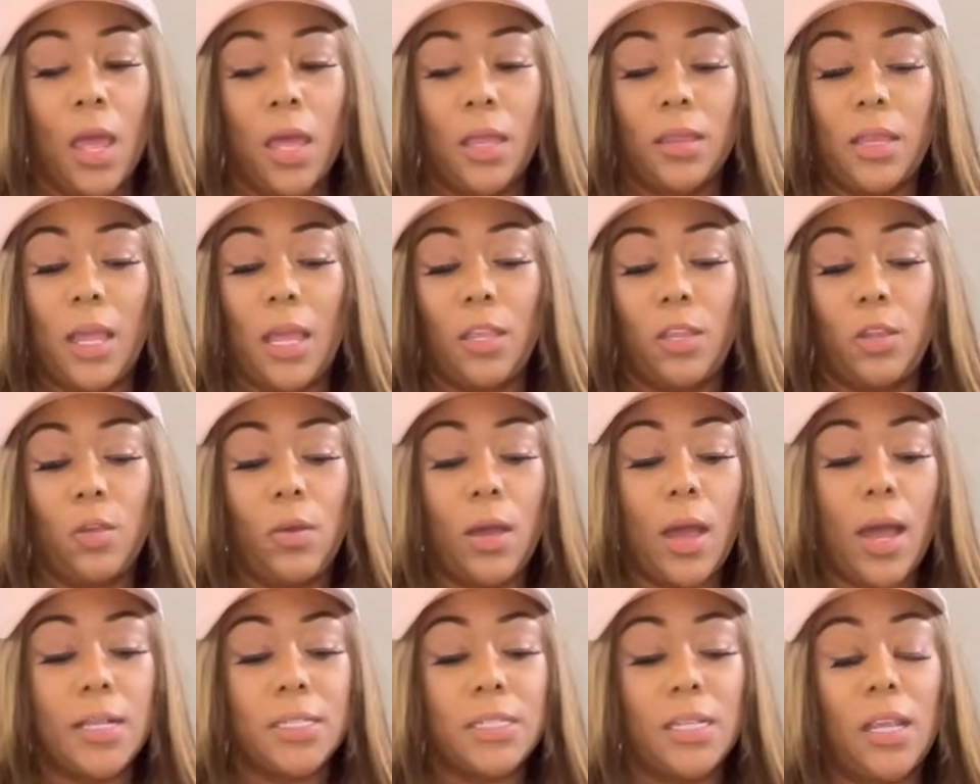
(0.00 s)
Thank you
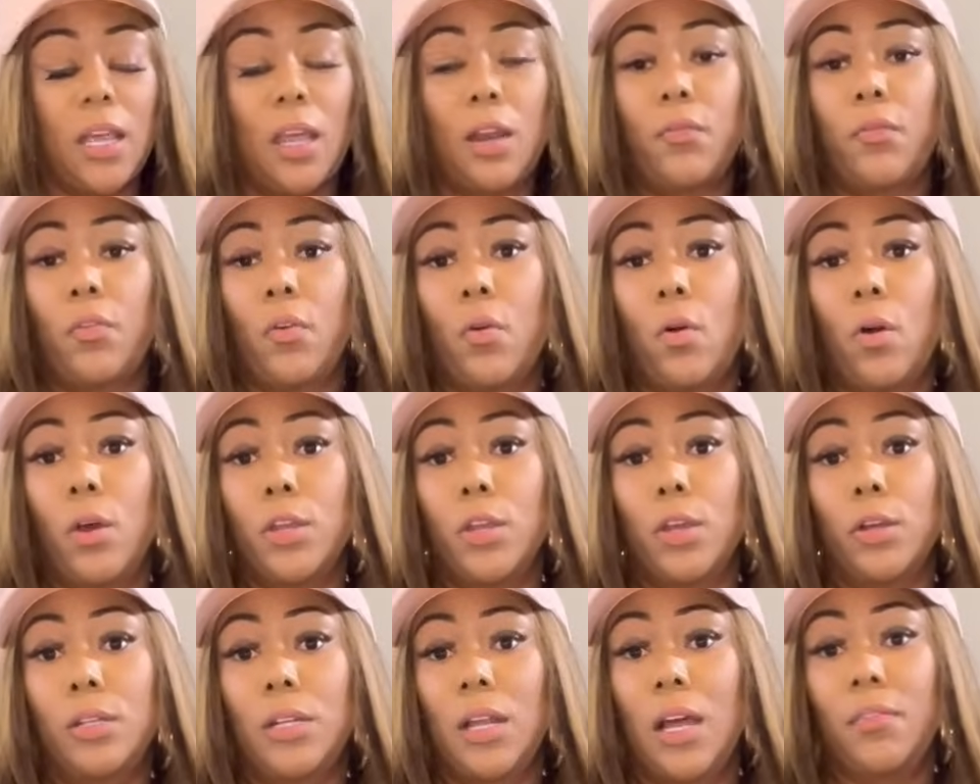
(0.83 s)
guys again for all
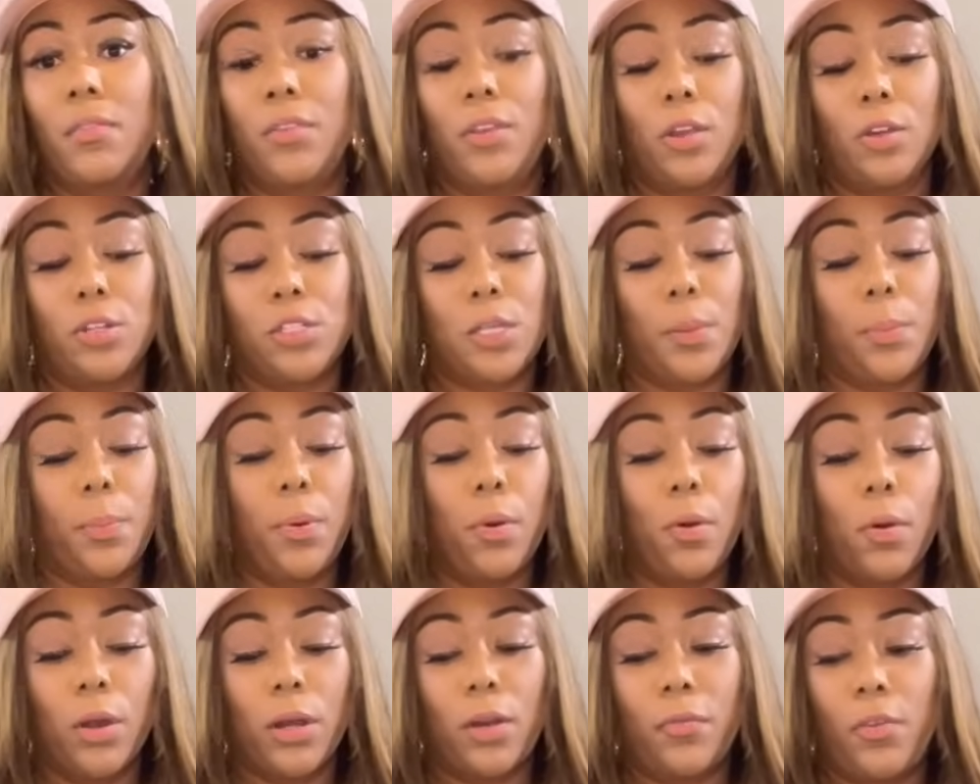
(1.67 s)
your love and your
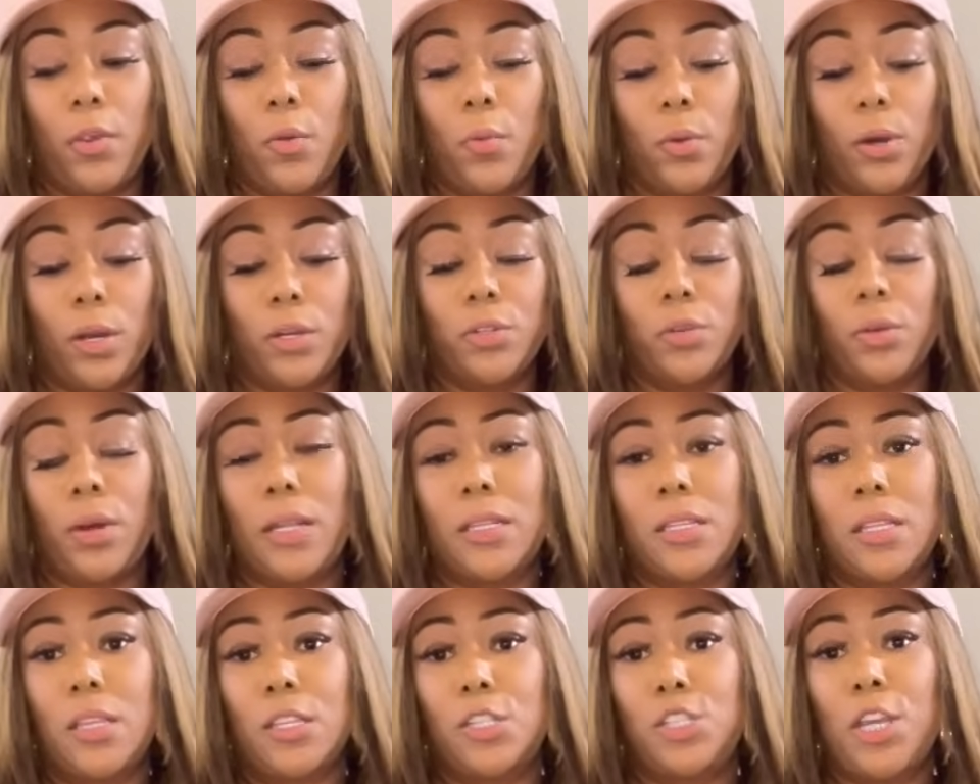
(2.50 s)
support. If you want to
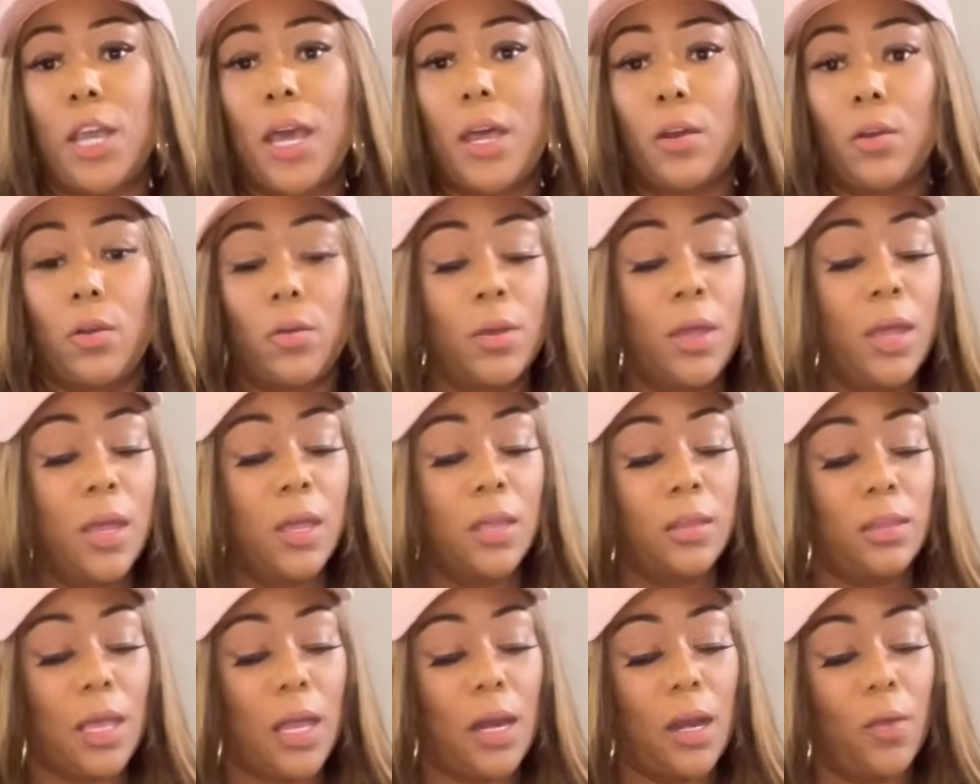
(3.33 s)
donate to the channel,
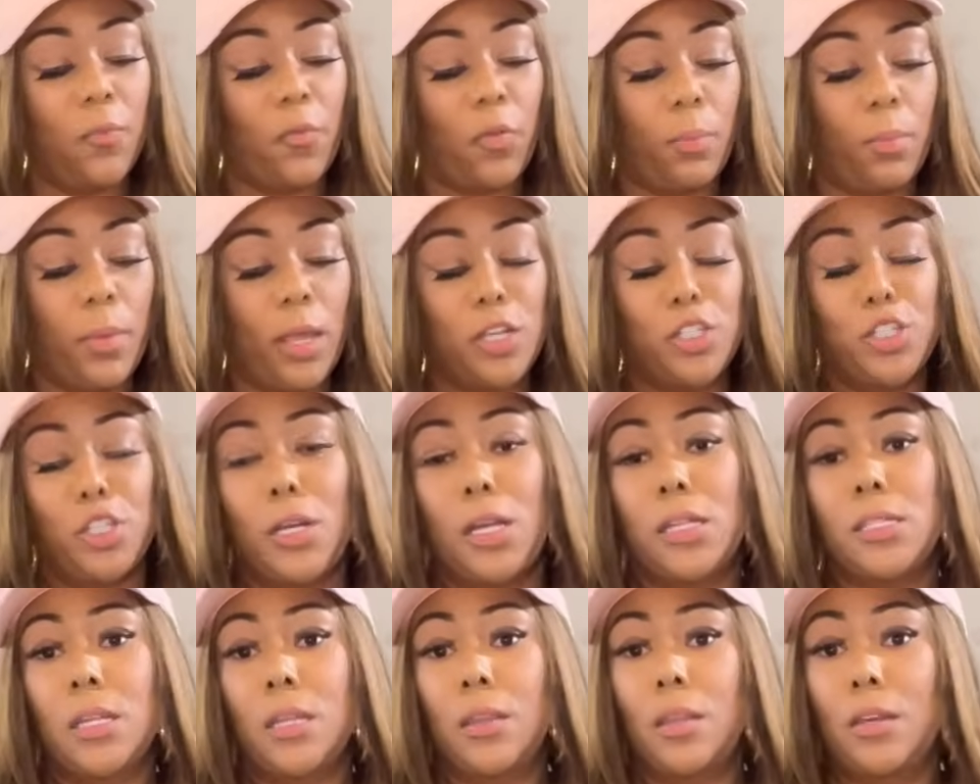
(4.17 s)
that information
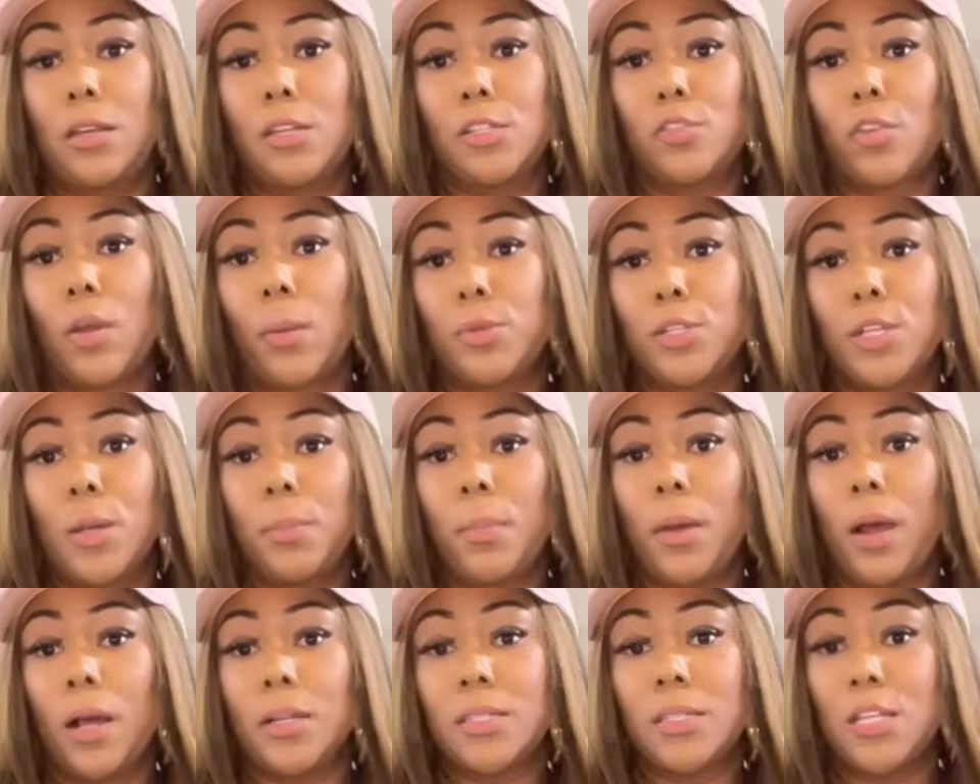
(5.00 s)
is in the description
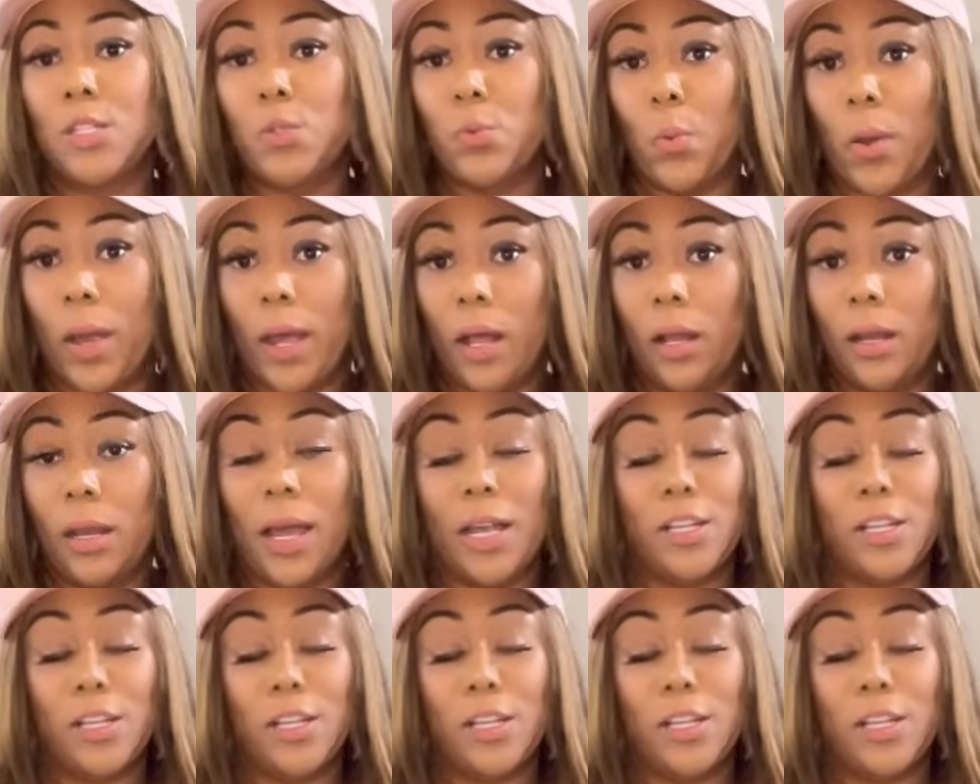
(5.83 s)
box as well.